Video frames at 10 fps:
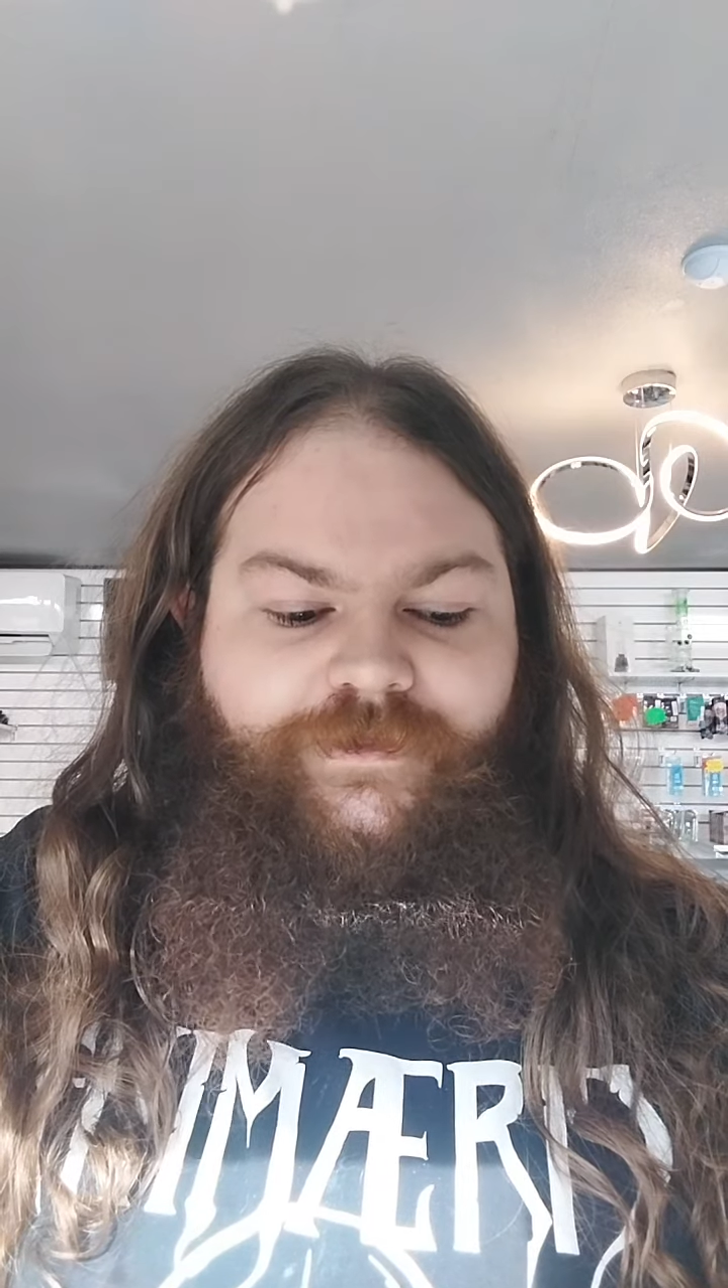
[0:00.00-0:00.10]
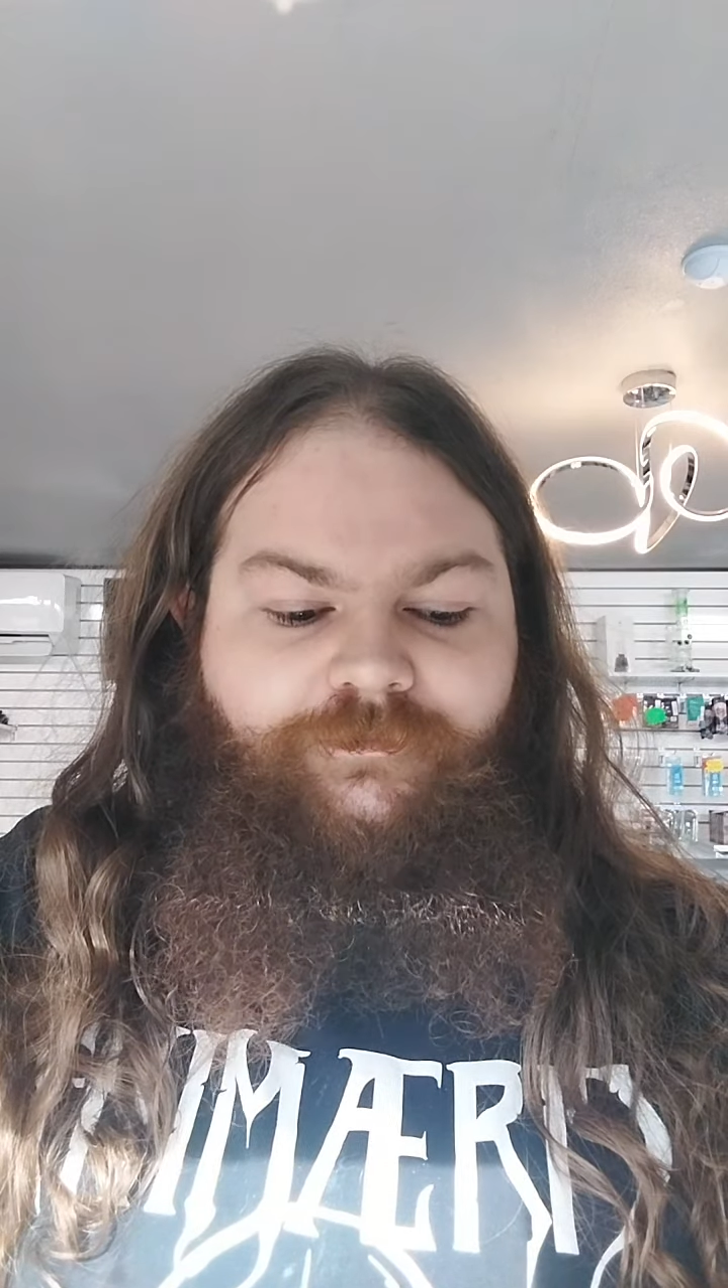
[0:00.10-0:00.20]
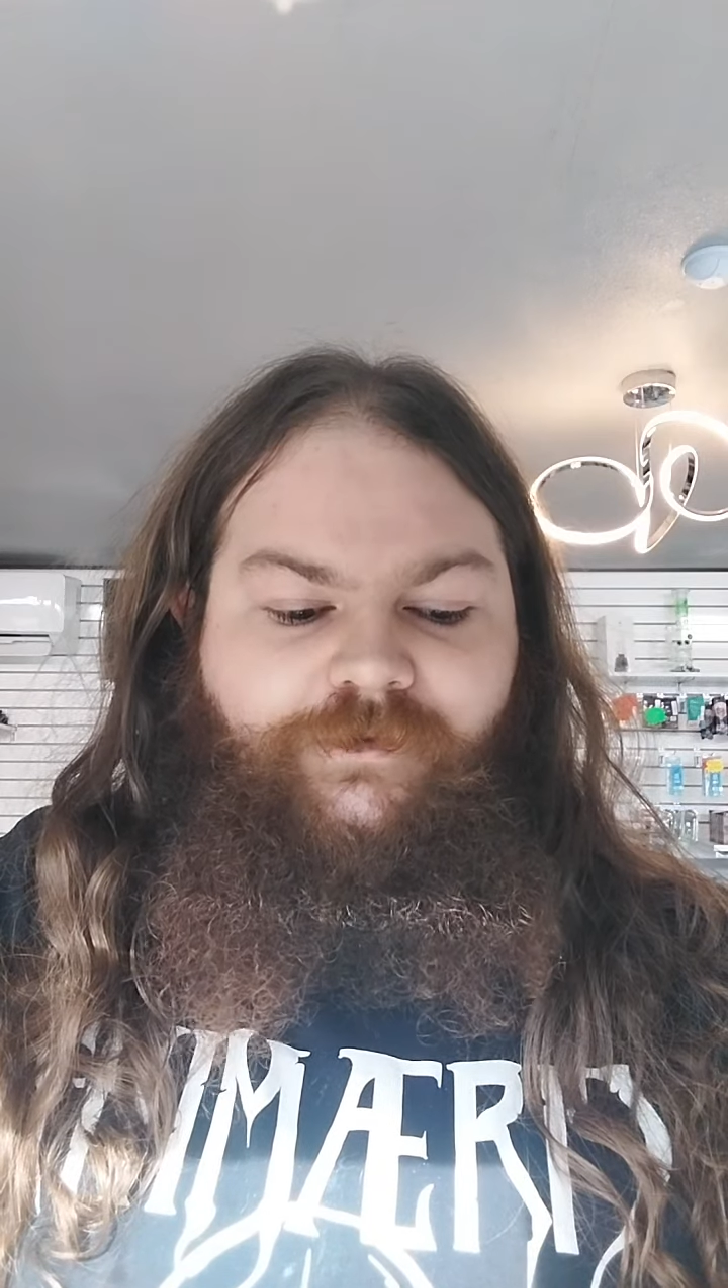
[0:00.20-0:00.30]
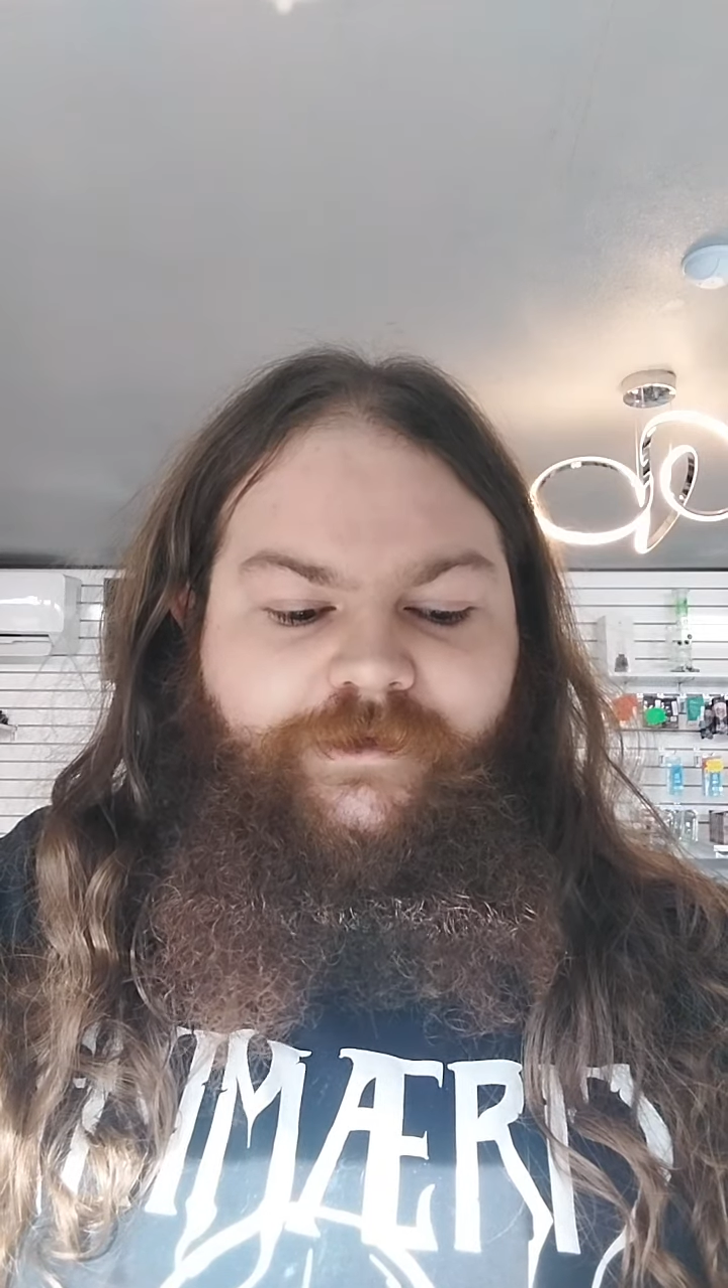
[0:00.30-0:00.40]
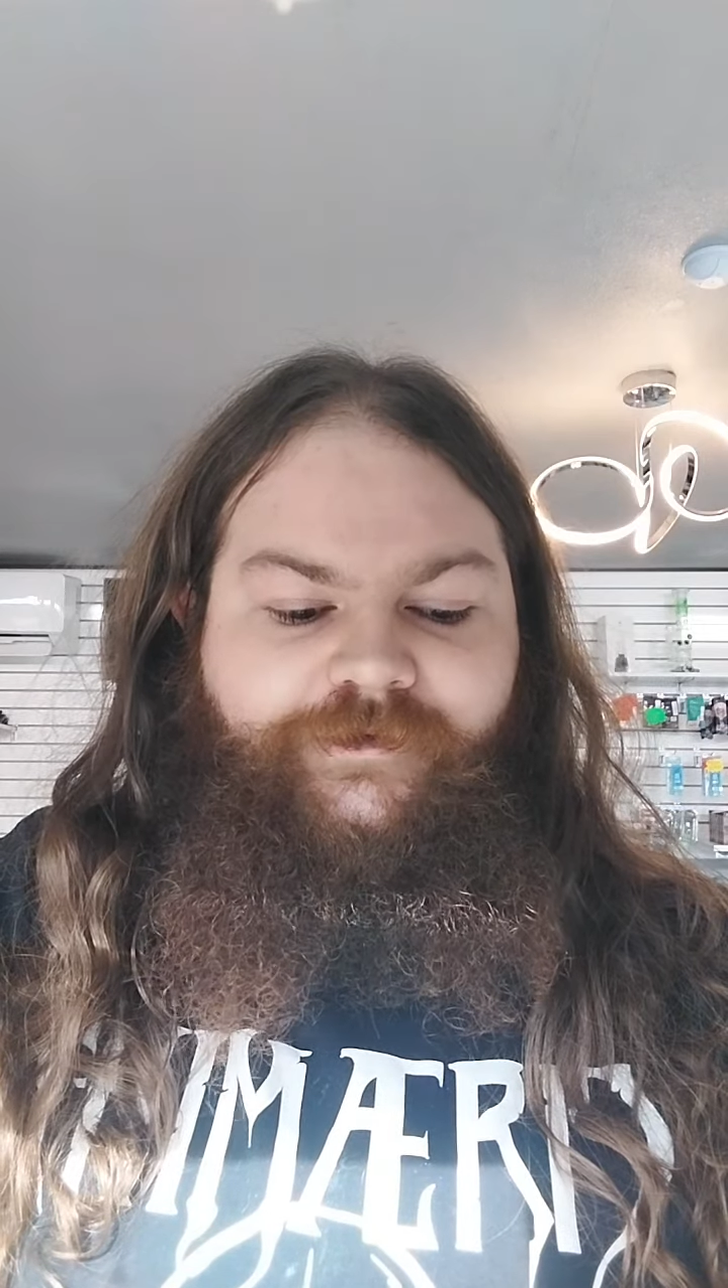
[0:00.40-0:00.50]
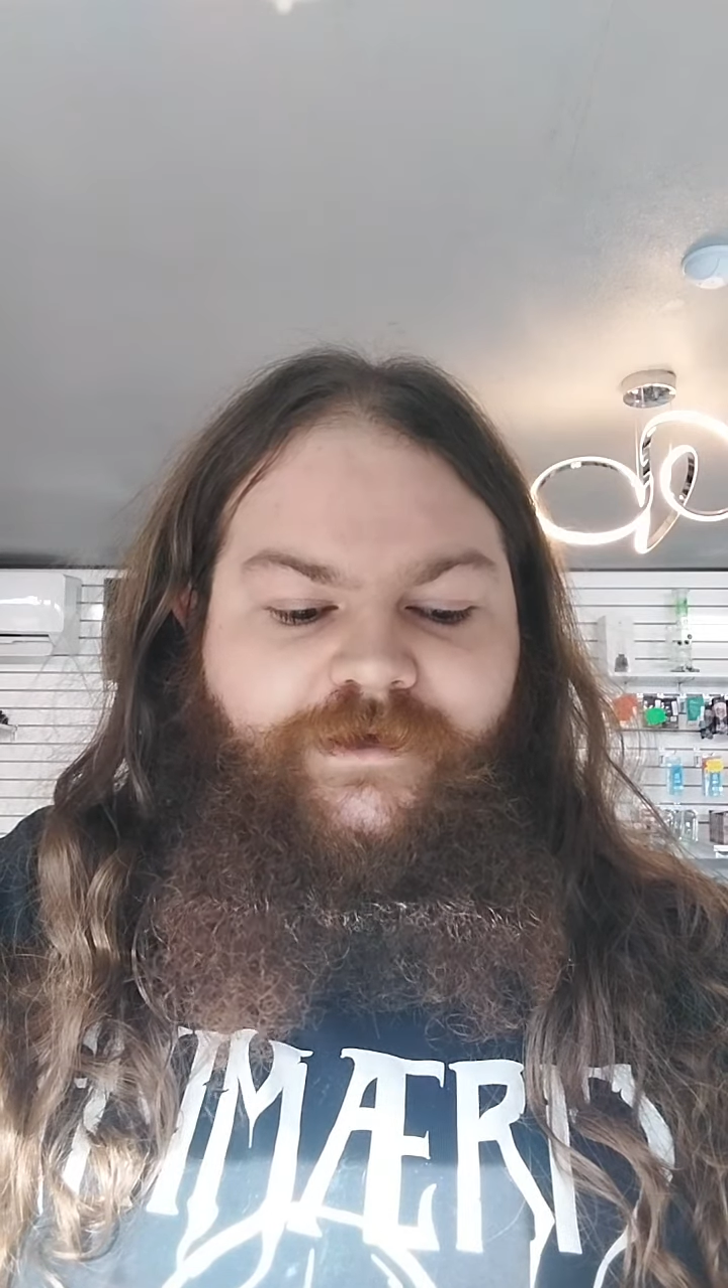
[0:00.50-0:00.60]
the blood